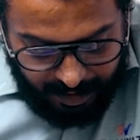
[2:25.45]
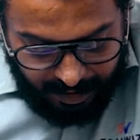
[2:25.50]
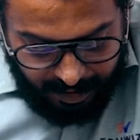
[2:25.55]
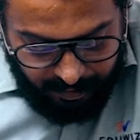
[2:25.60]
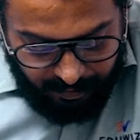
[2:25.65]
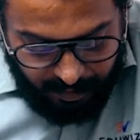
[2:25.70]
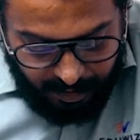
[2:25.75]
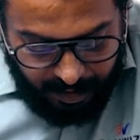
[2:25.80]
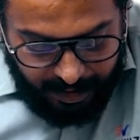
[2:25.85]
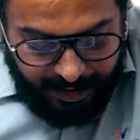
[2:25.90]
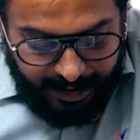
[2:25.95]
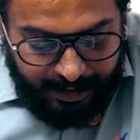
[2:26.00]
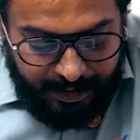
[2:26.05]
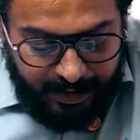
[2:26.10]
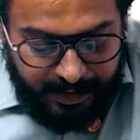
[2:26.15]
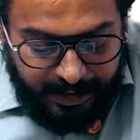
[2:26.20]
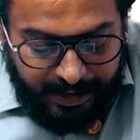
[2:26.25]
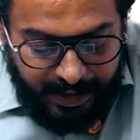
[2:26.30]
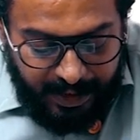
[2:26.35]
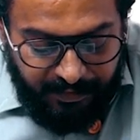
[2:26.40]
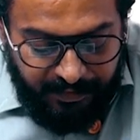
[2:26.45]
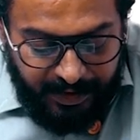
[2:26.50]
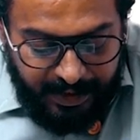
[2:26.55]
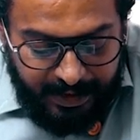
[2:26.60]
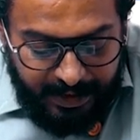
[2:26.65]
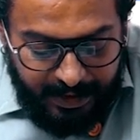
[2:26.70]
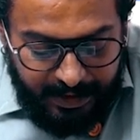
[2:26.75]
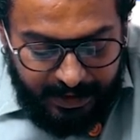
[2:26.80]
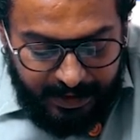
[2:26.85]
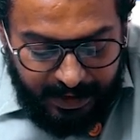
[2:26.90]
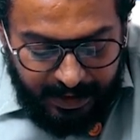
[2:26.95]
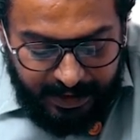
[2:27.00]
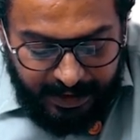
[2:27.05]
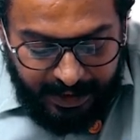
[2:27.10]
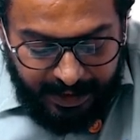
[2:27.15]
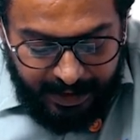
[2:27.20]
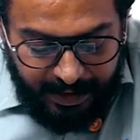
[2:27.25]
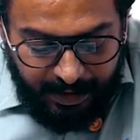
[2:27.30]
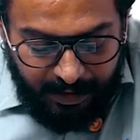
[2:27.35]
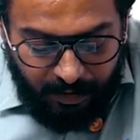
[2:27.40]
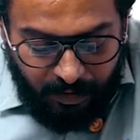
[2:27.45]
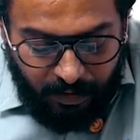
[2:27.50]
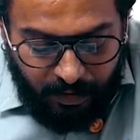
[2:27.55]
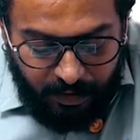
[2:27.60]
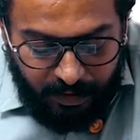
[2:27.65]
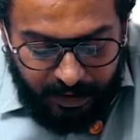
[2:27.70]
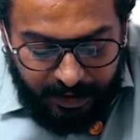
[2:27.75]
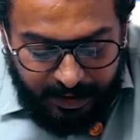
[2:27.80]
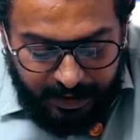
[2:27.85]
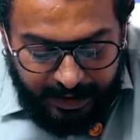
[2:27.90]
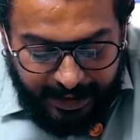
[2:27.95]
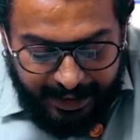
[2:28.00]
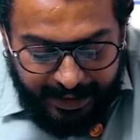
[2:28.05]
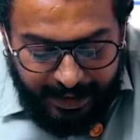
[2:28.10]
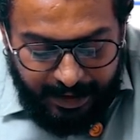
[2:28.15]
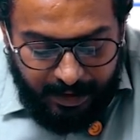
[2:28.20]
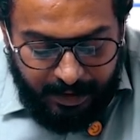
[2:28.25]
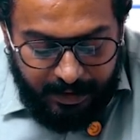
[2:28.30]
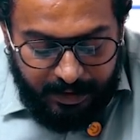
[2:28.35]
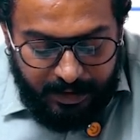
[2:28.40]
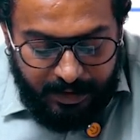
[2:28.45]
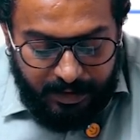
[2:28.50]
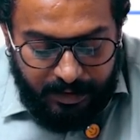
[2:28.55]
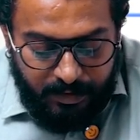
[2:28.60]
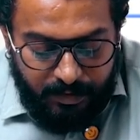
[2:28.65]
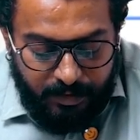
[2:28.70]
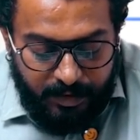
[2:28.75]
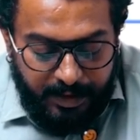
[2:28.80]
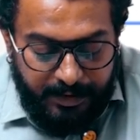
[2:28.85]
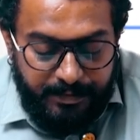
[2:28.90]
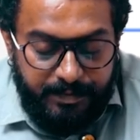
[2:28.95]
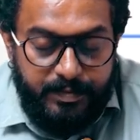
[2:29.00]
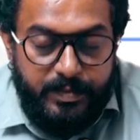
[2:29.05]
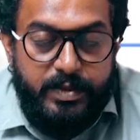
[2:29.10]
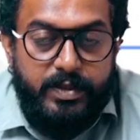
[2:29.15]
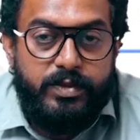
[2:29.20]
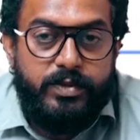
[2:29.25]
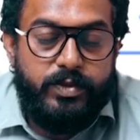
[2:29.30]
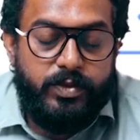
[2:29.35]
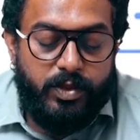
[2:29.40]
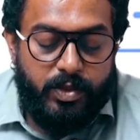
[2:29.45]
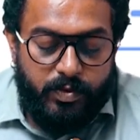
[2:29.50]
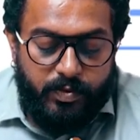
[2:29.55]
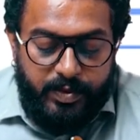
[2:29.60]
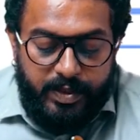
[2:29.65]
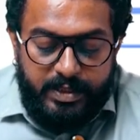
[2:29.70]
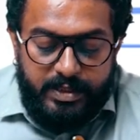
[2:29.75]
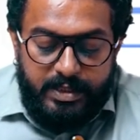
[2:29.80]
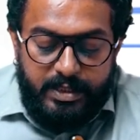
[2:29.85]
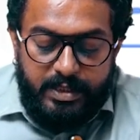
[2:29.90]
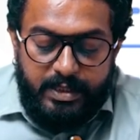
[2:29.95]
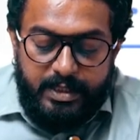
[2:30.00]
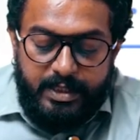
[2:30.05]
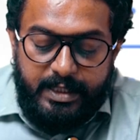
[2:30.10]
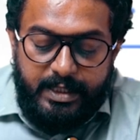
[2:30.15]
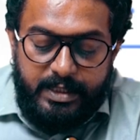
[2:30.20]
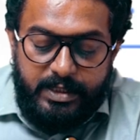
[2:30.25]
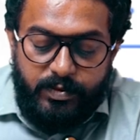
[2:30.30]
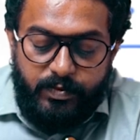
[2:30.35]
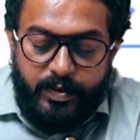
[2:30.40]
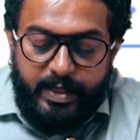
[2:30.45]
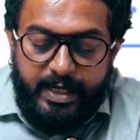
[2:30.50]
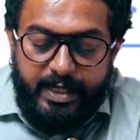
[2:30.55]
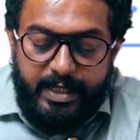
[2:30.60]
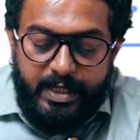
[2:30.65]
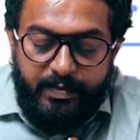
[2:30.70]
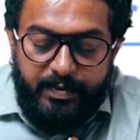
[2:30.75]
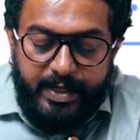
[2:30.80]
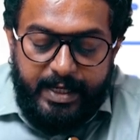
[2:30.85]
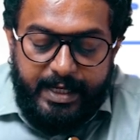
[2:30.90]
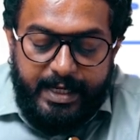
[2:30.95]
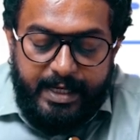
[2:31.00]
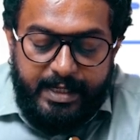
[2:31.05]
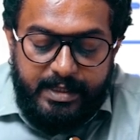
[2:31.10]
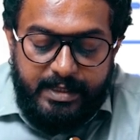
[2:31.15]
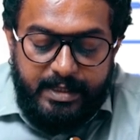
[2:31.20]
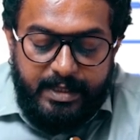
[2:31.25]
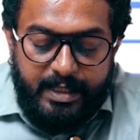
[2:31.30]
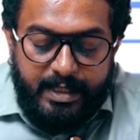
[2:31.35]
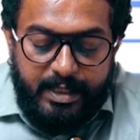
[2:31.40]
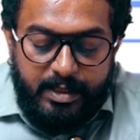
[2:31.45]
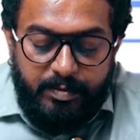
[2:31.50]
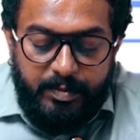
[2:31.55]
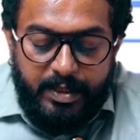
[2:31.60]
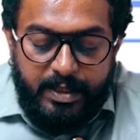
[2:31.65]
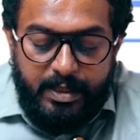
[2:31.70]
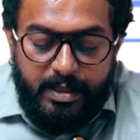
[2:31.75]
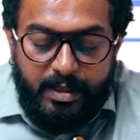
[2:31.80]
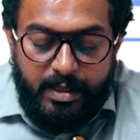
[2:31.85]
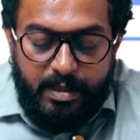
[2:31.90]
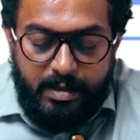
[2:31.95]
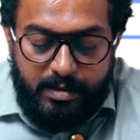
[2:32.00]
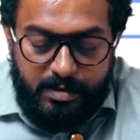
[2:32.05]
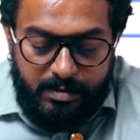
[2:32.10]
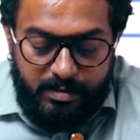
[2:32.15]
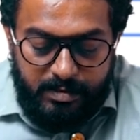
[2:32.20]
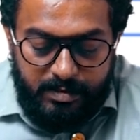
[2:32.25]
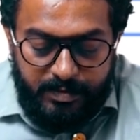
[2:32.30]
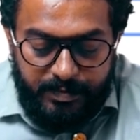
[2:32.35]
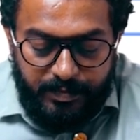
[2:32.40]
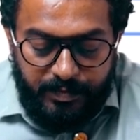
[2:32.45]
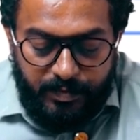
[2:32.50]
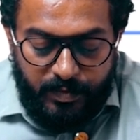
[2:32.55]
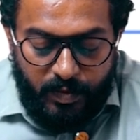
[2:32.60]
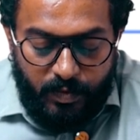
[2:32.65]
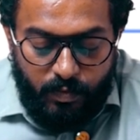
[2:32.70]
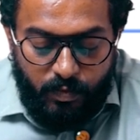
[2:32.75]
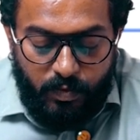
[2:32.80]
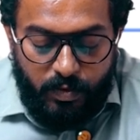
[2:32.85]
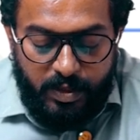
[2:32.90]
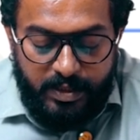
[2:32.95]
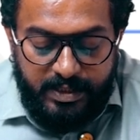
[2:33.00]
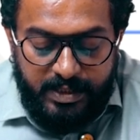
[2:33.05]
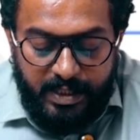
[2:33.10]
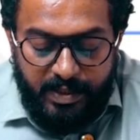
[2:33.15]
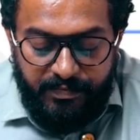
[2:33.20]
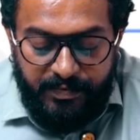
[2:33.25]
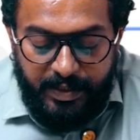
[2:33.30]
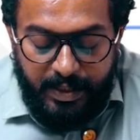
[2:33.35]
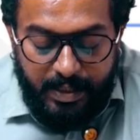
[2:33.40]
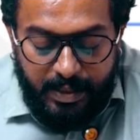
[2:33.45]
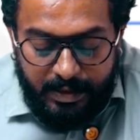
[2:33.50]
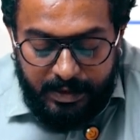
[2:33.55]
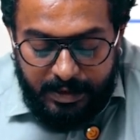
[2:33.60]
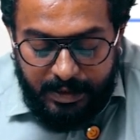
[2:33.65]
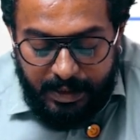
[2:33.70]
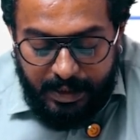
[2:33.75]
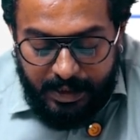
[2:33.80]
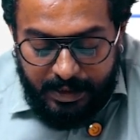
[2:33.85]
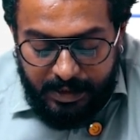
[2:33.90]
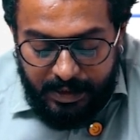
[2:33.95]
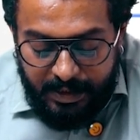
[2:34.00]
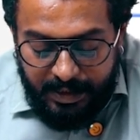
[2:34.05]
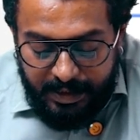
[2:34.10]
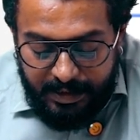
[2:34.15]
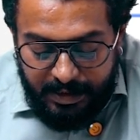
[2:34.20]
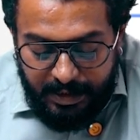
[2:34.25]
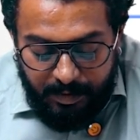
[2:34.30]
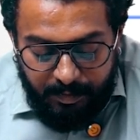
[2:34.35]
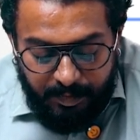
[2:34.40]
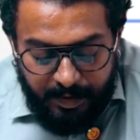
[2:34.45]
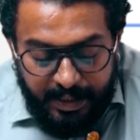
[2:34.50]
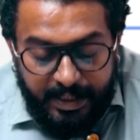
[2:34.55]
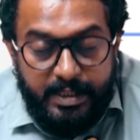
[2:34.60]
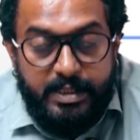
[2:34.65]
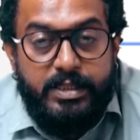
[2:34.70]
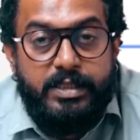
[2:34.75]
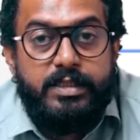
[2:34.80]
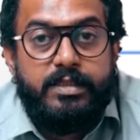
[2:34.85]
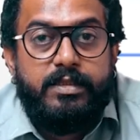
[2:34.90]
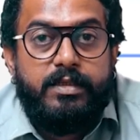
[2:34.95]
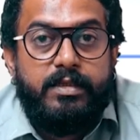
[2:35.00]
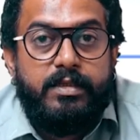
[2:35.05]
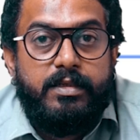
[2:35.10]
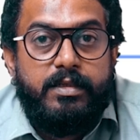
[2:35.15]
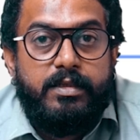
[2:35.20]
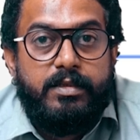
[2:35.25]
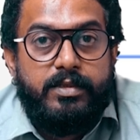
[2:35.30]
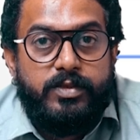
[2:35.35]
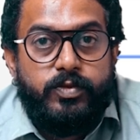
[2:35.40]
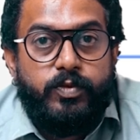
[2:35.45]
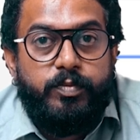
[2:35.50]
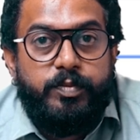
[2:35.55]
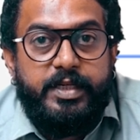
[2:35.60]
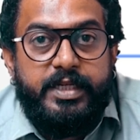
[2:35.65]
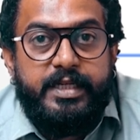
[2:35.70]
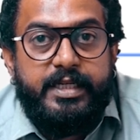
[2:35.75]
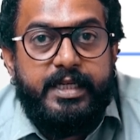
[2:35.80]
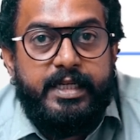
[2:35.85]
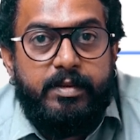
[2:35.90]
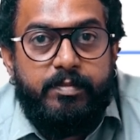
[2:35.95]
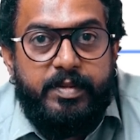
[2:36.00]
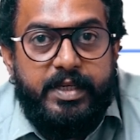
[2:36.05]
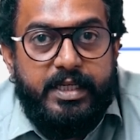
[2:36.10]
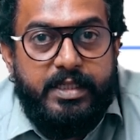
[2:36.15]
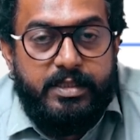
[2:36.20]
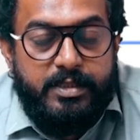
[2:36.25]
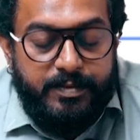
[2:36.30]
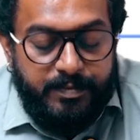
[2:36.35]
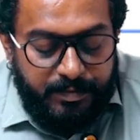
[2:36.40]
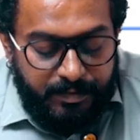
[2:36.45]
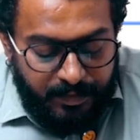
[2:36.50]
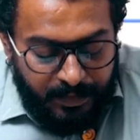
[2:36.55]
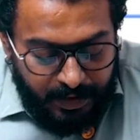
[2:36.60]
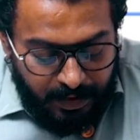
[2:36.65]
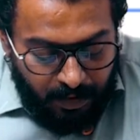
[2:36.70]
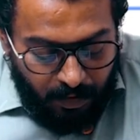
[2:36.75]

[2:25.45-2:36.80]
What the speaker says: And another side effect is shaking or tiredness. Okay, so the question is, while giving an anti-arrhythmic drug, what safety consideration is in place, should be in place?